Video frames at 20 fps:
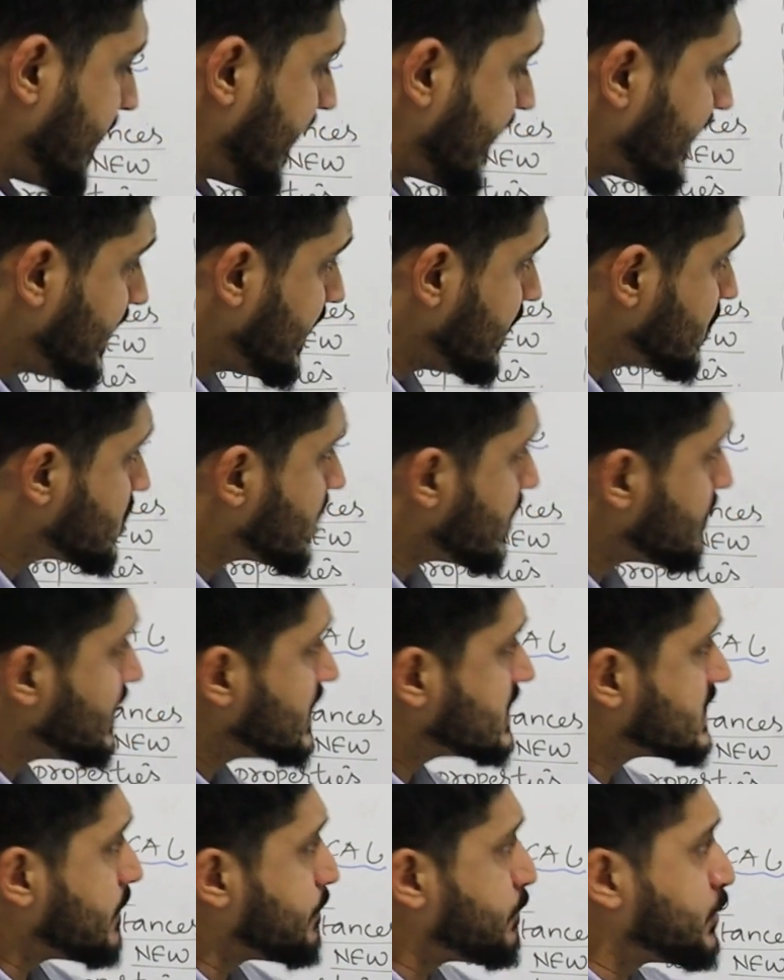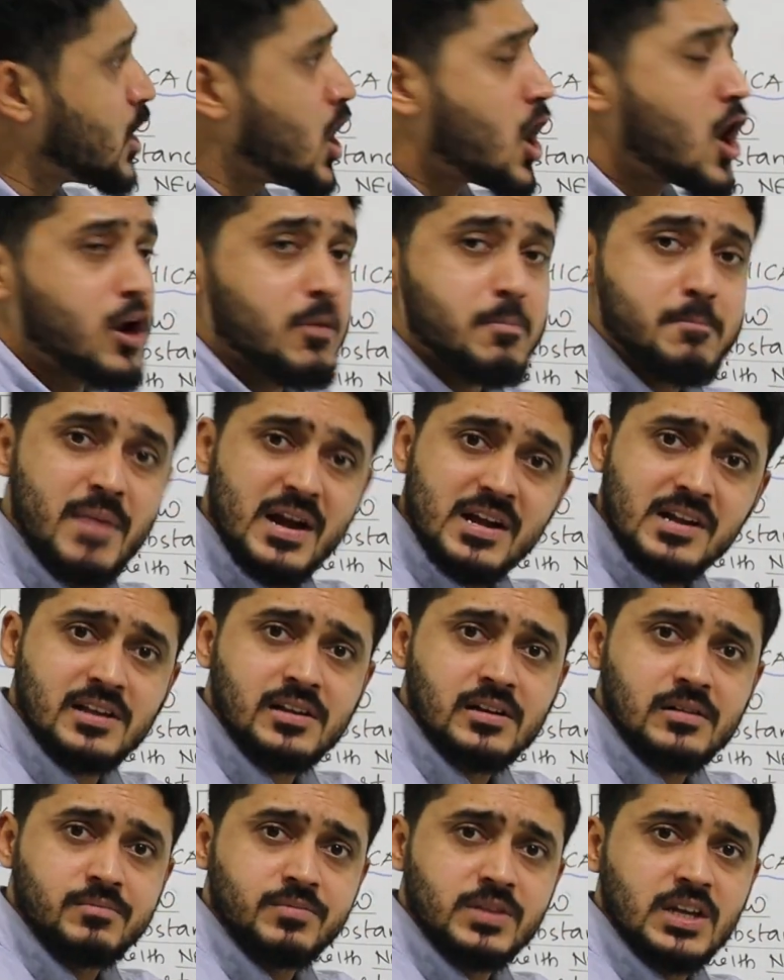magnesium is a pure
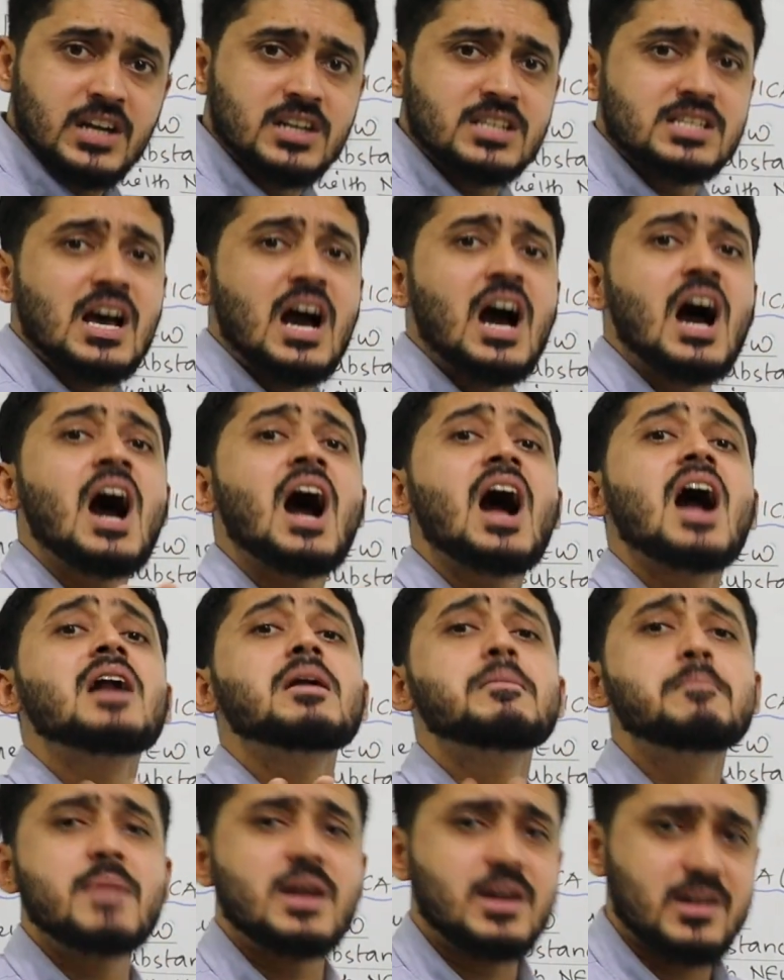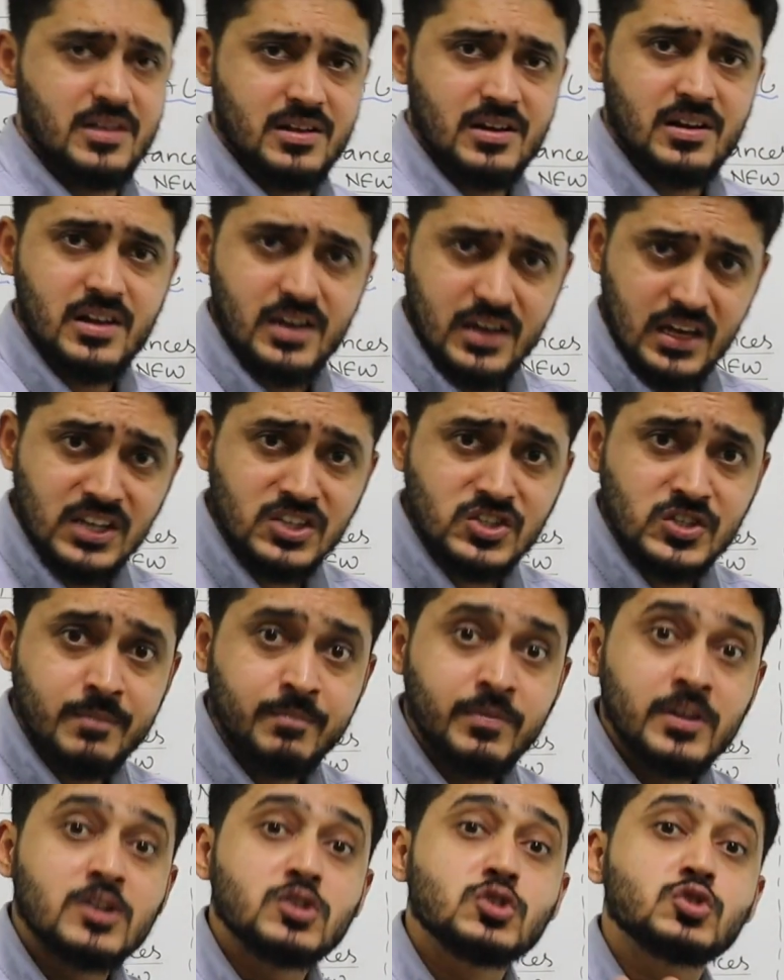metal. It is a hard metal.
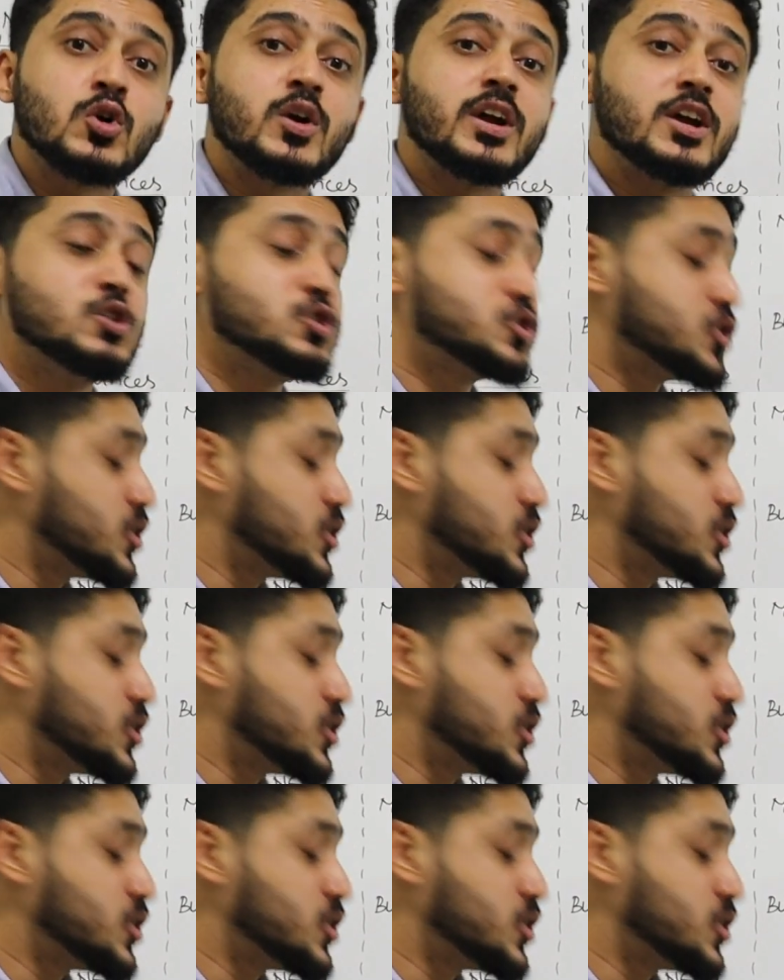Yes. So you